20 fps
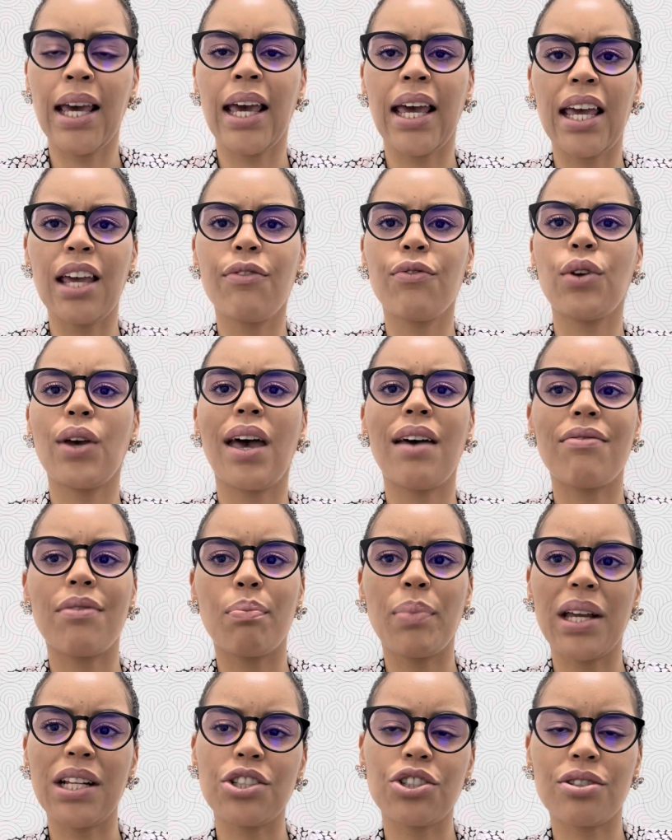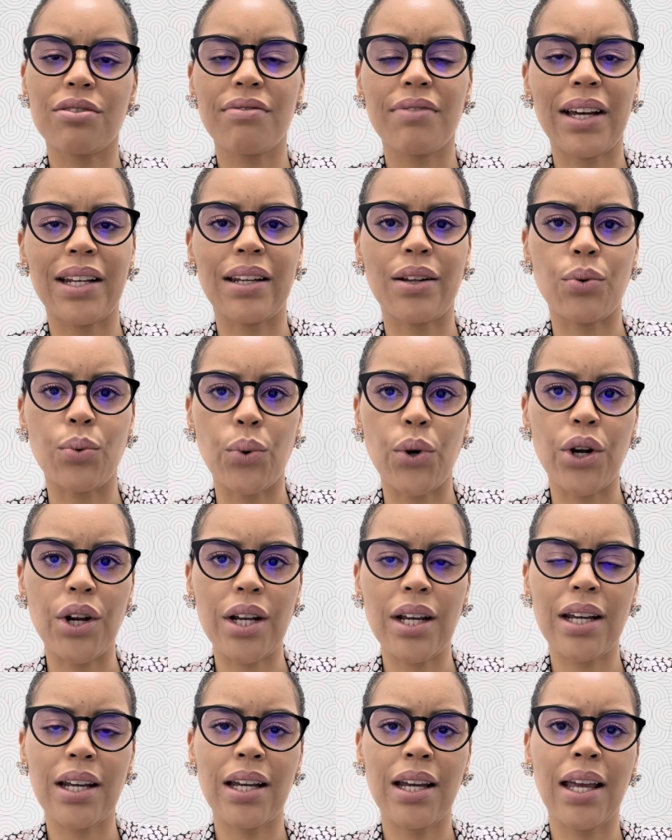If you have a pension fund at
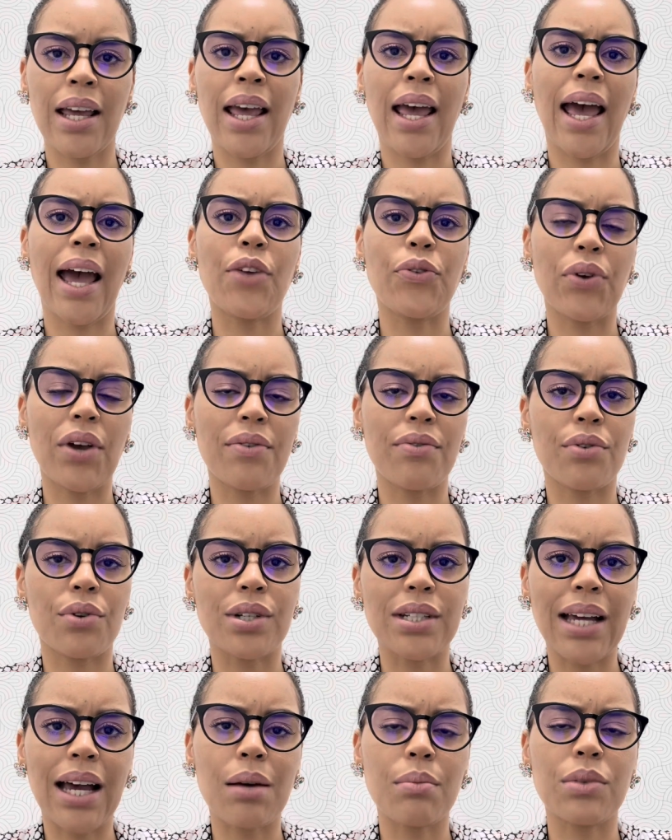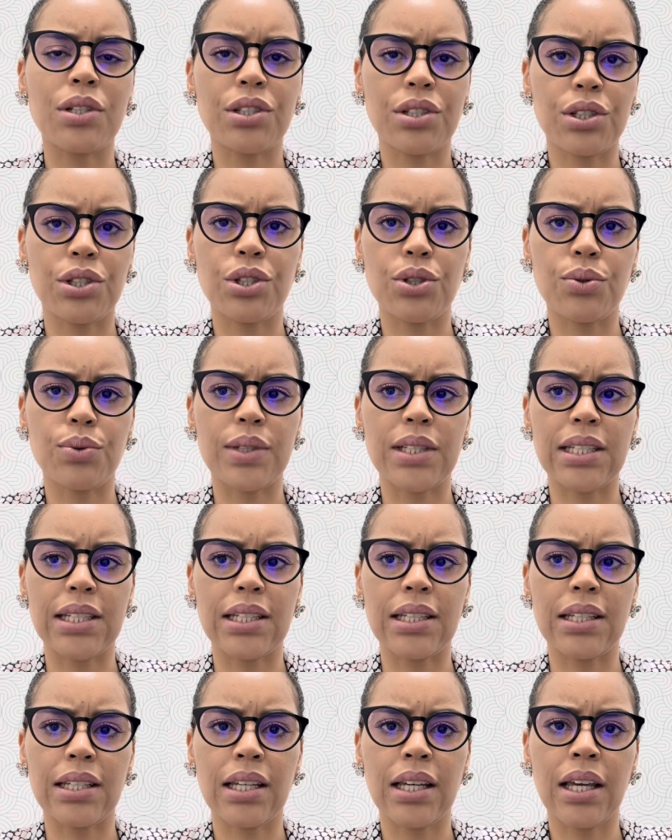work and you have a retirement
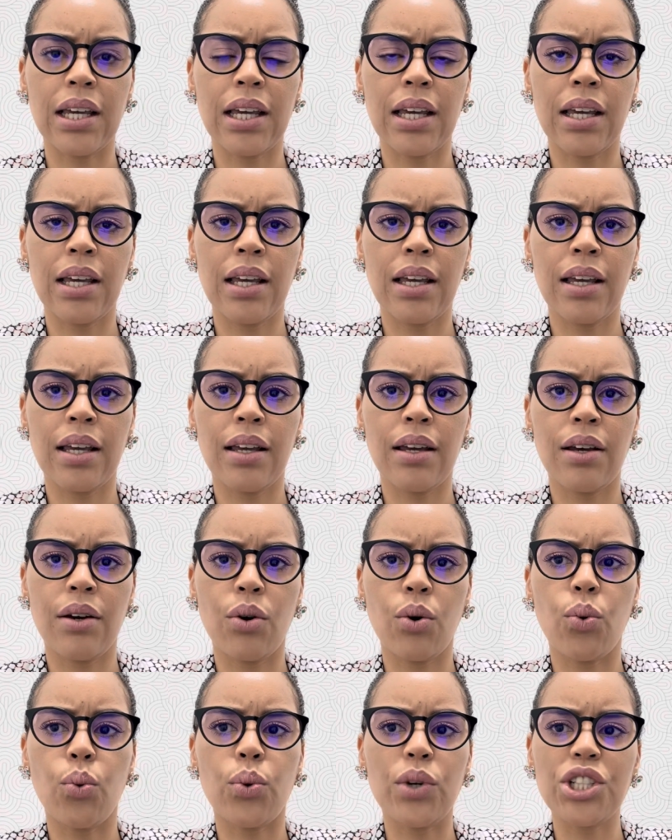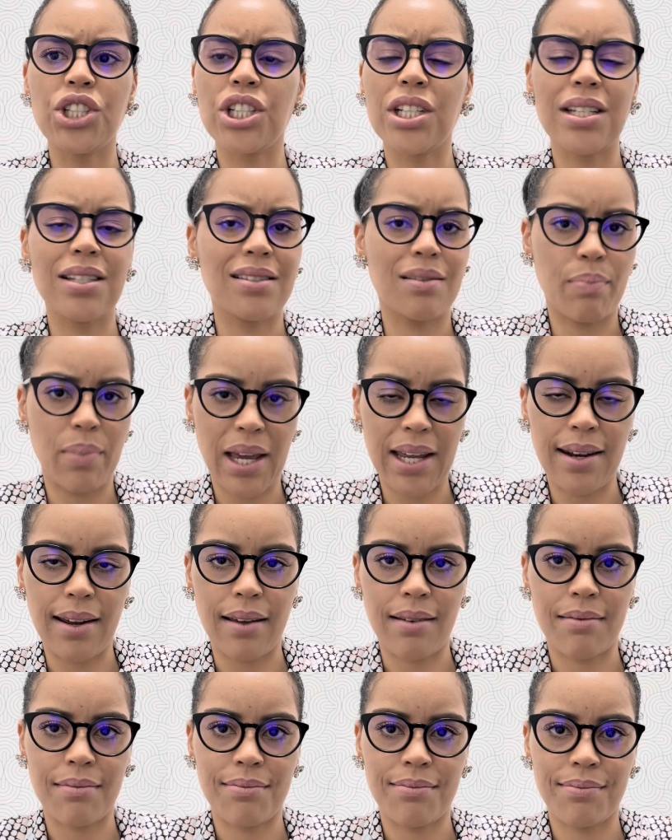annuity, which is better,
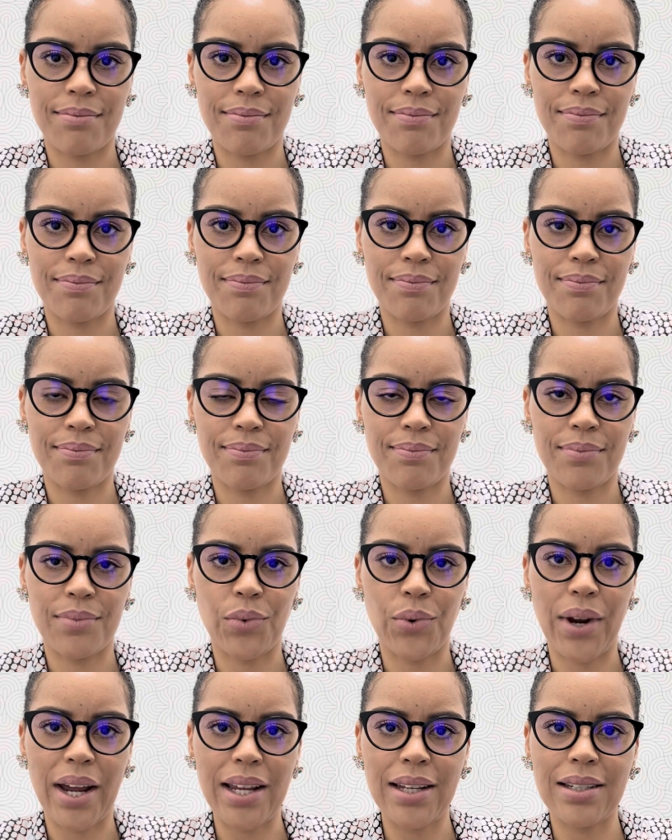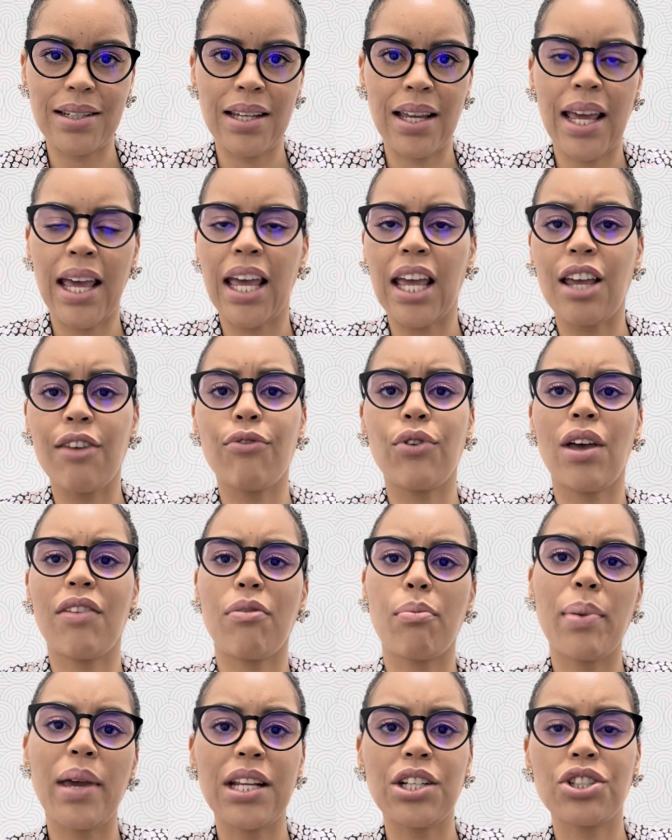right? If you have a
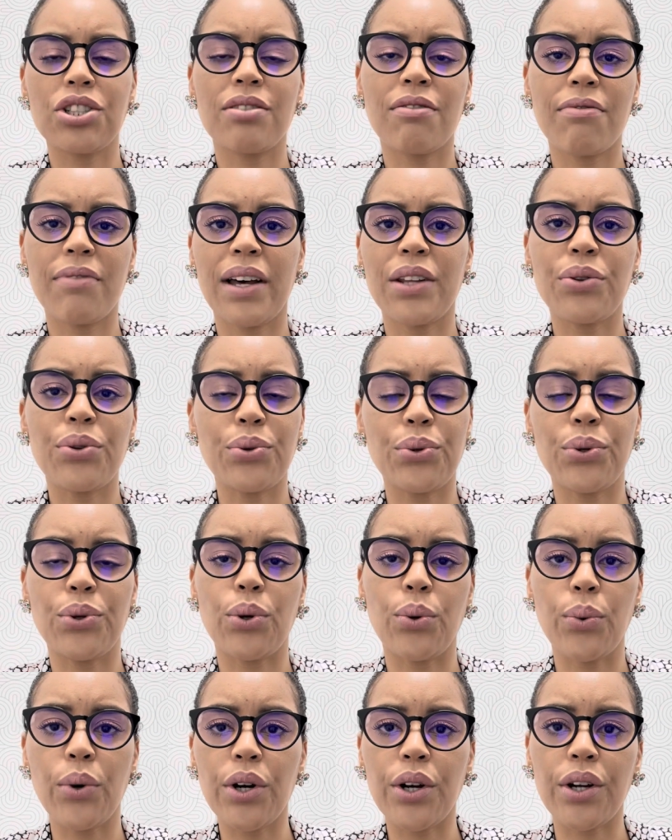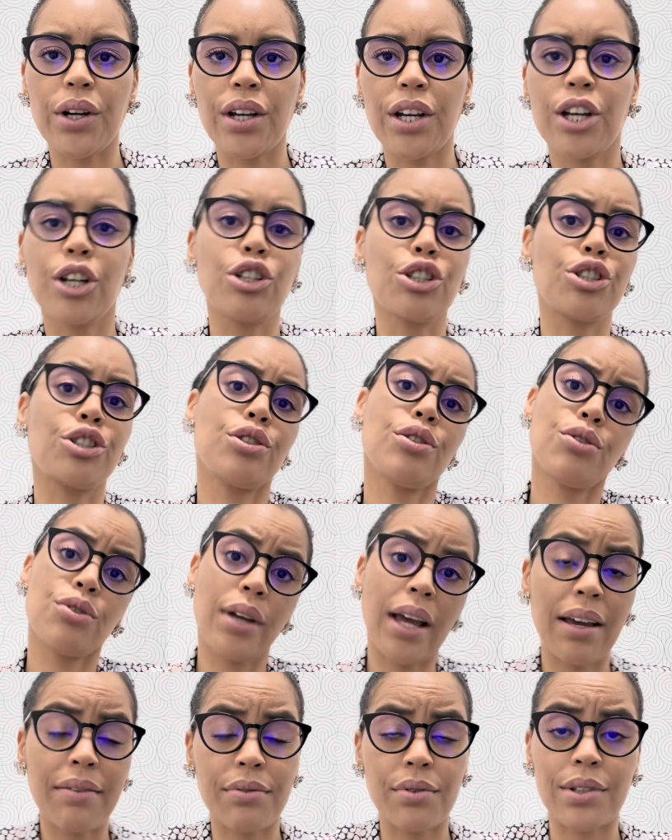pension fund through your work, should you
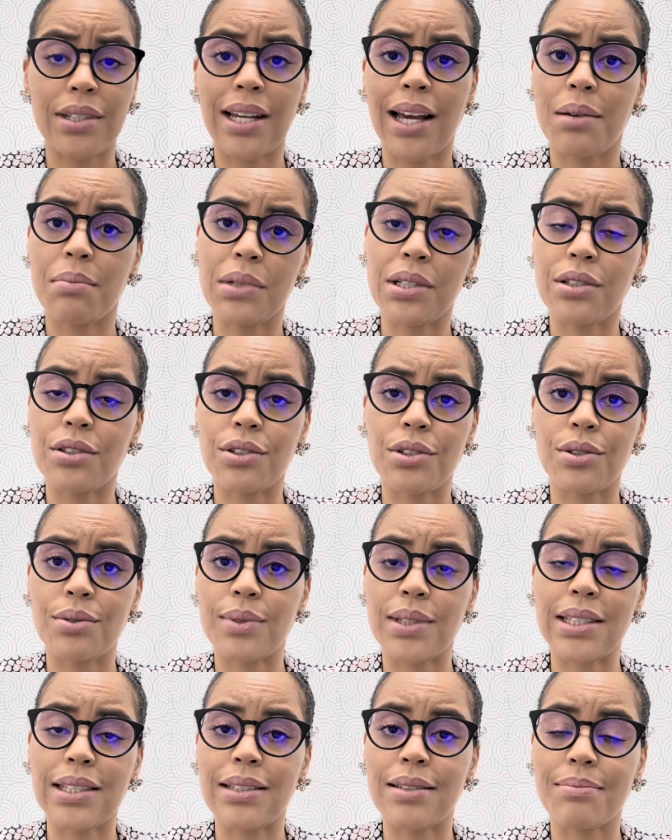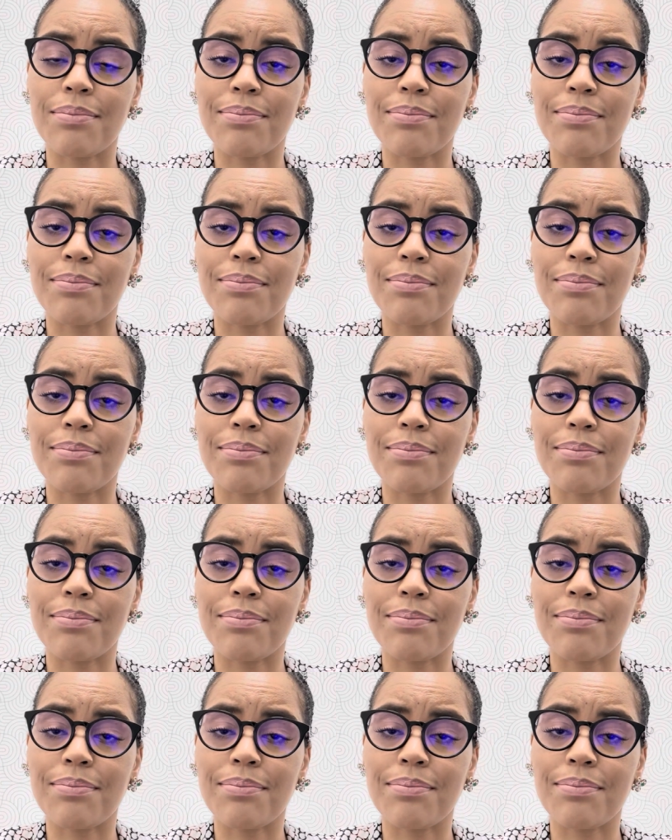have a retirement annuity?